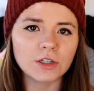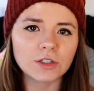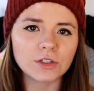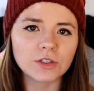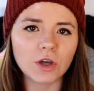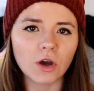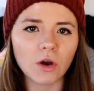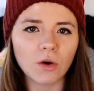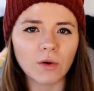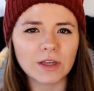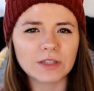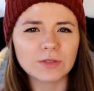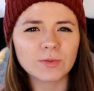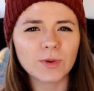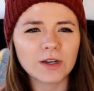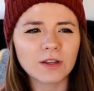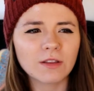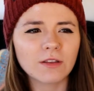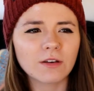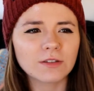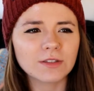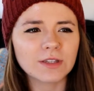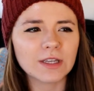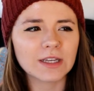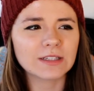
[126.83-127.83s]
So it's one
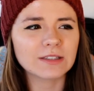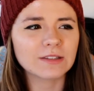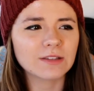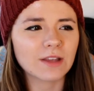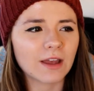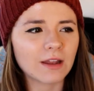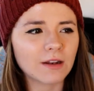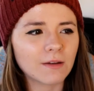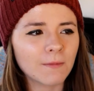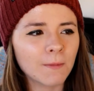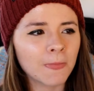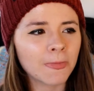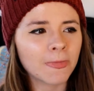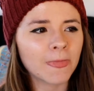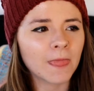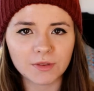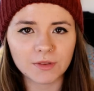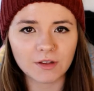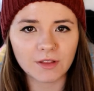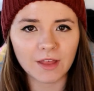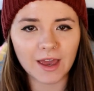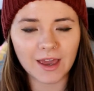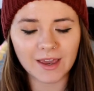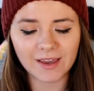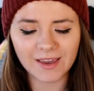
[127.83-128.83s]
of those things that
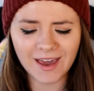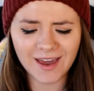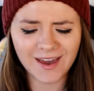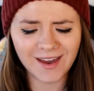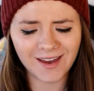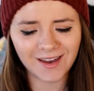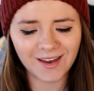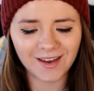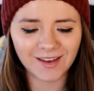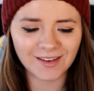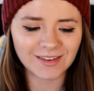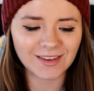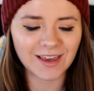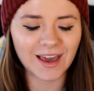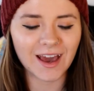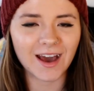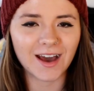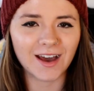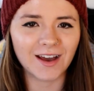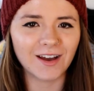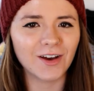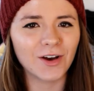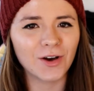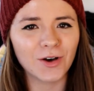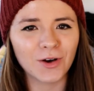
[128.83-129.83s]
they're like,
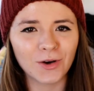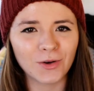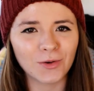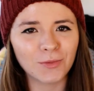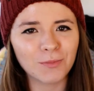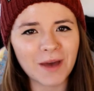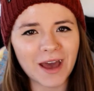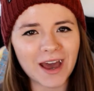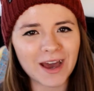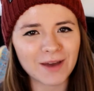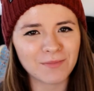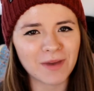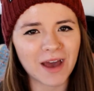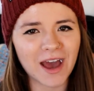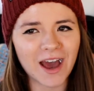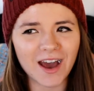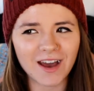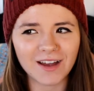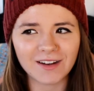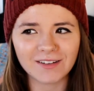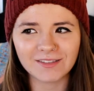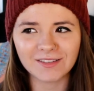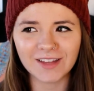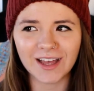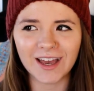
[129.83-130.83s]
yeah, oh,
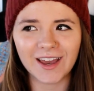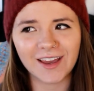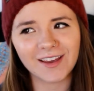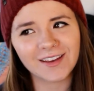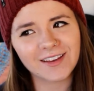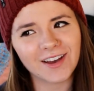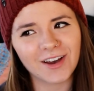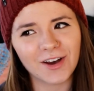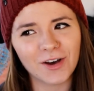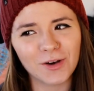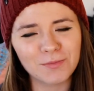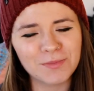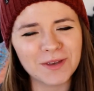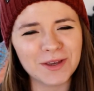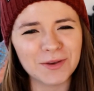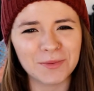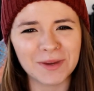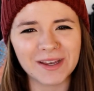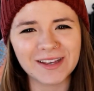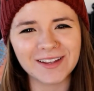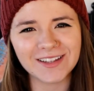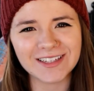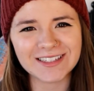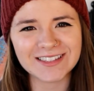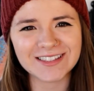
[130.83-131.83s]
pat, like, oh, be
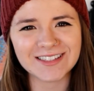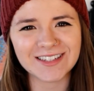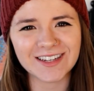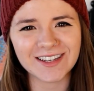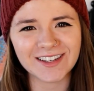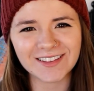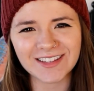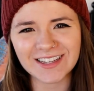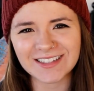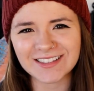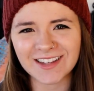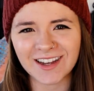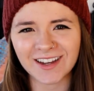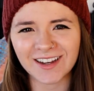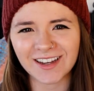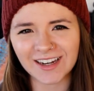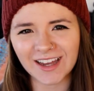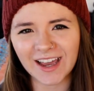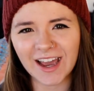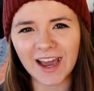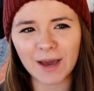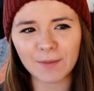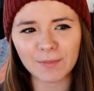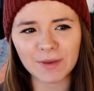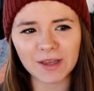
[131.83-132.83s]
realistic, that's not
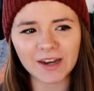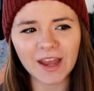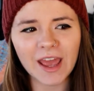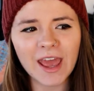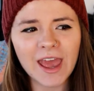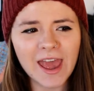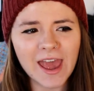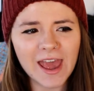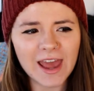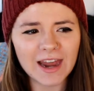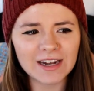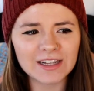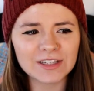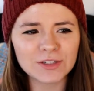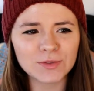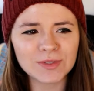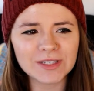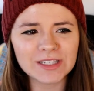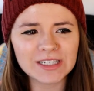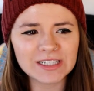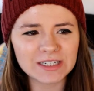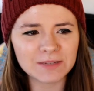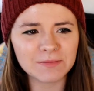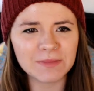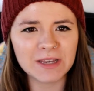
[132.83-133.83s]
gonna happen. And it's
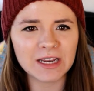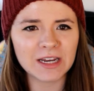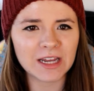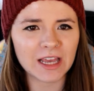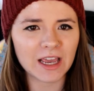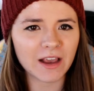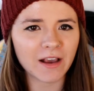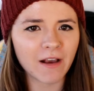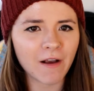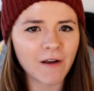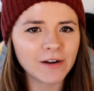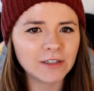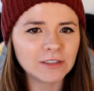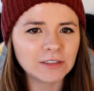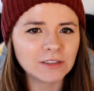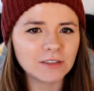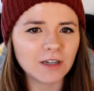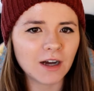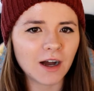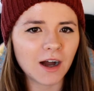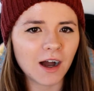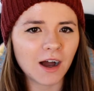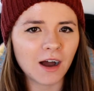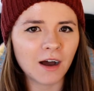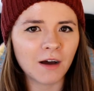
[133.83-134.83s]
really demeaning.
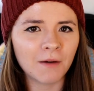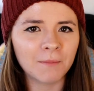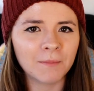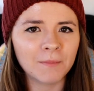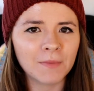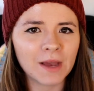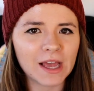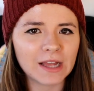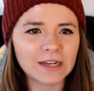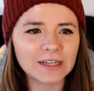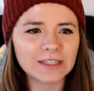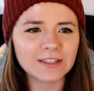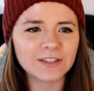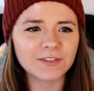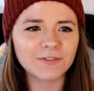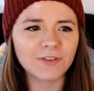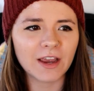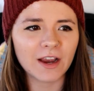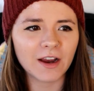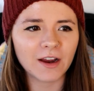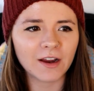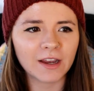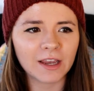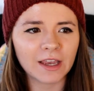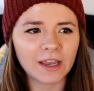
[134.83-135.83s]
And it's
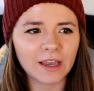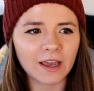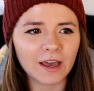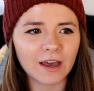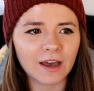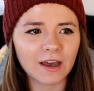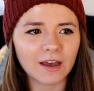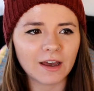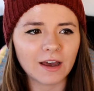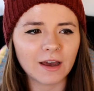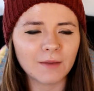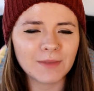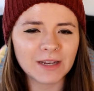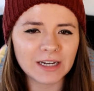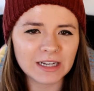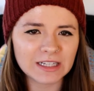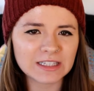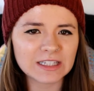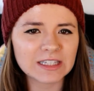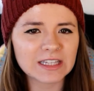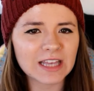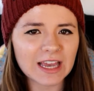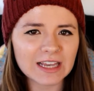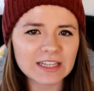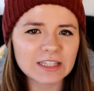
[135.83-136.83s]
very, I mean,
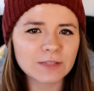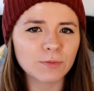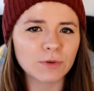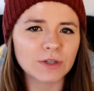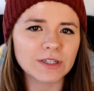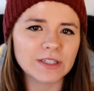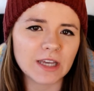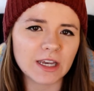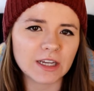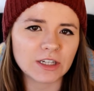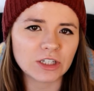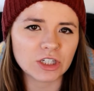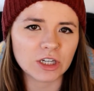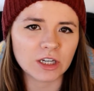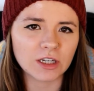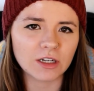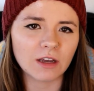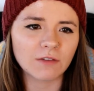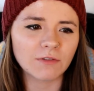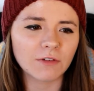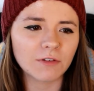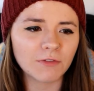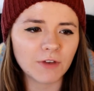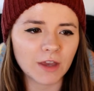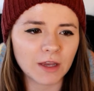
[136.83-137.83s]
it's exploitation
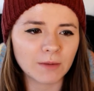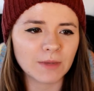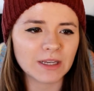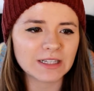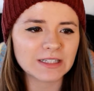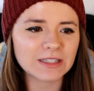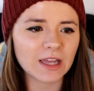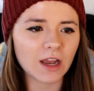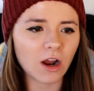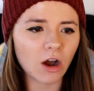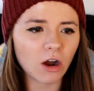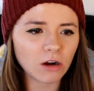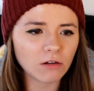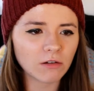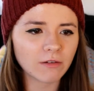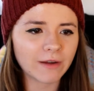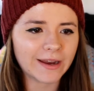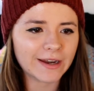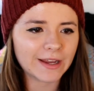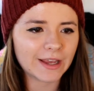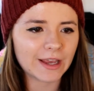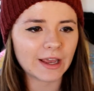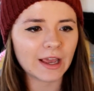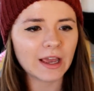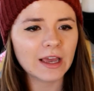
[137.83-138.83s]
of a fan base that
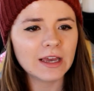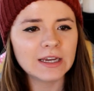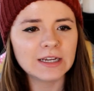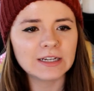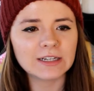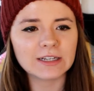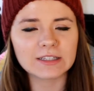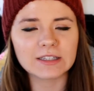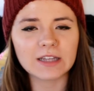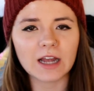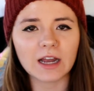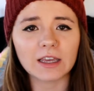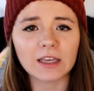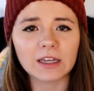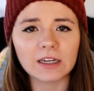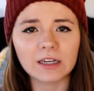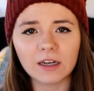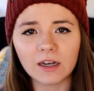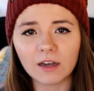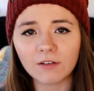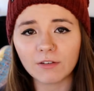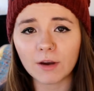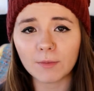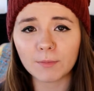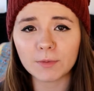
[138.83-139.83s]
already does not get
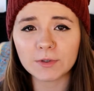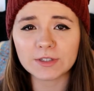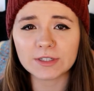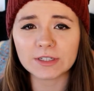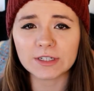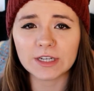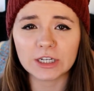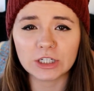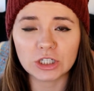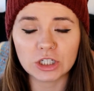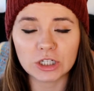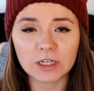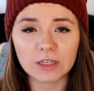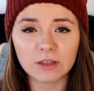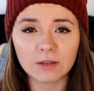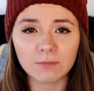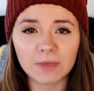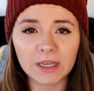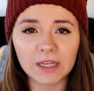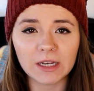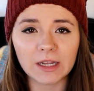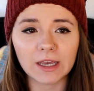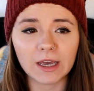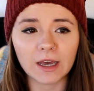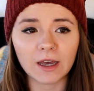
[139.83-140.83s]
enough representation in the
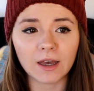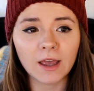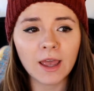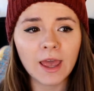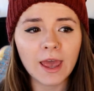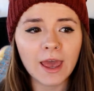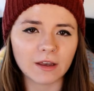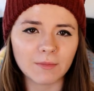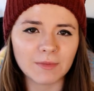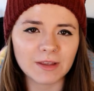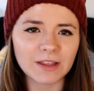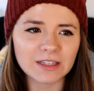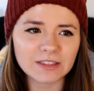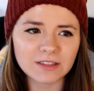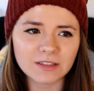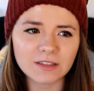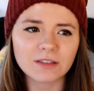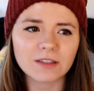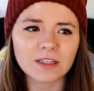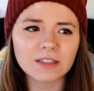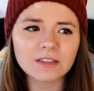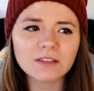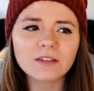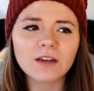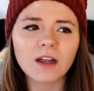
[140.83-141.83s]
media. I mean,
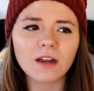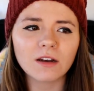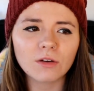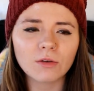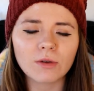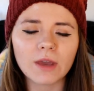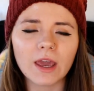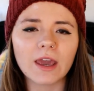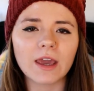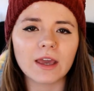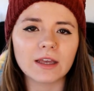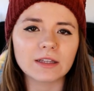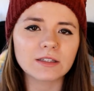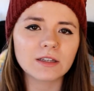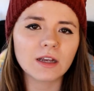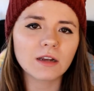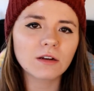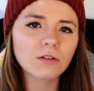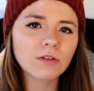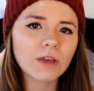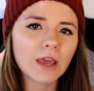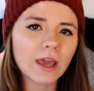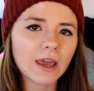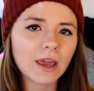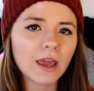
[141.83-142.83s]
that's not okay. It's
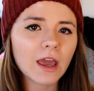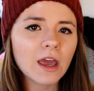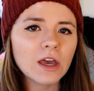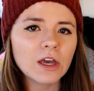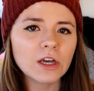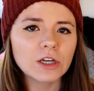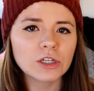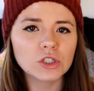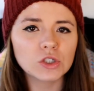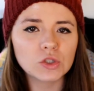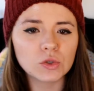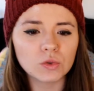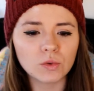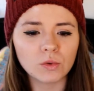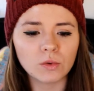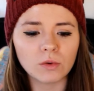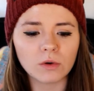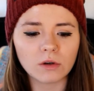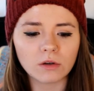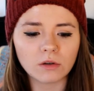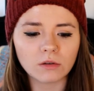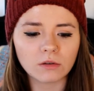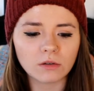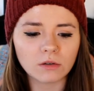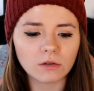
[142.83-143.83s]
not okay
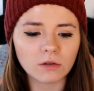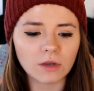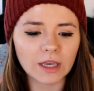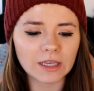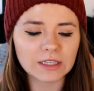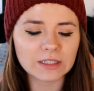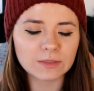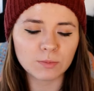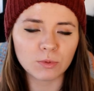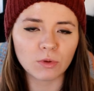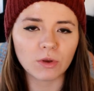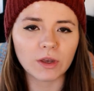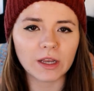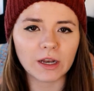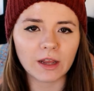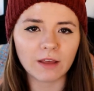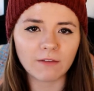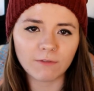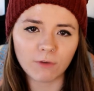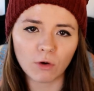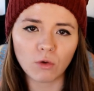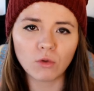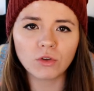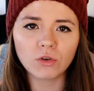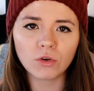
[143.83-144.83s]
to exploit
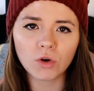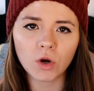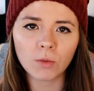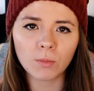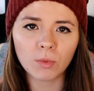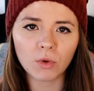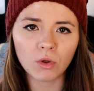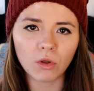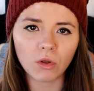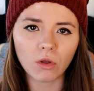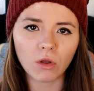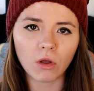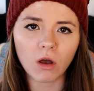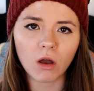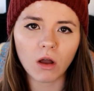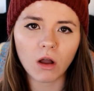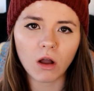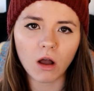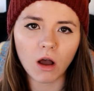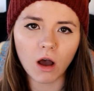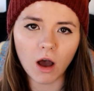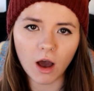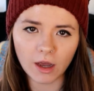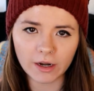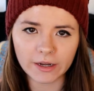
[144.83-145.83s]
a vulnerable
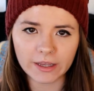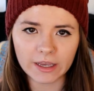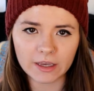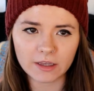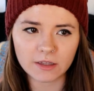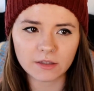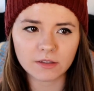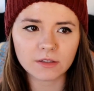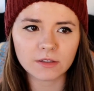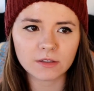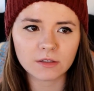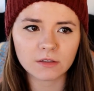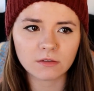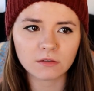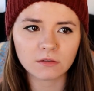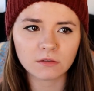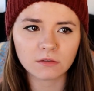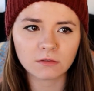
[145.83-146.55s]
audience.